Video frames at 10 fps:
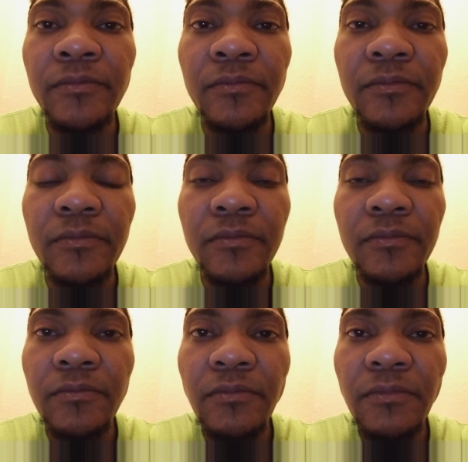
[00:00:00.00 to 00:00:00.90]

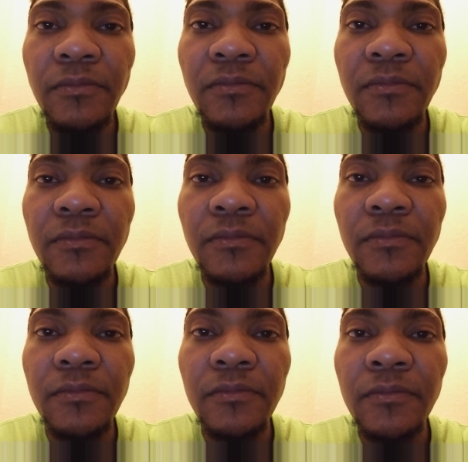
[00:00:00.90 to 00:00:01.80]

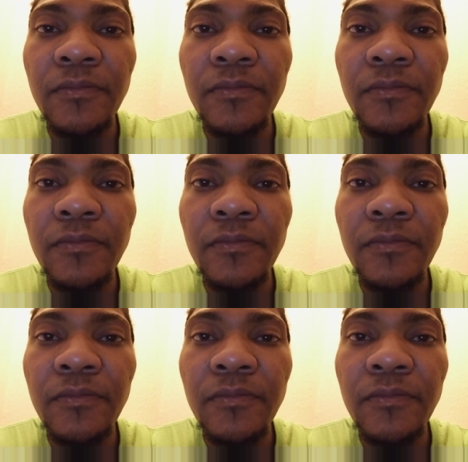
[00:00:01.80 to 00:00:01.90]
Nobody speaks.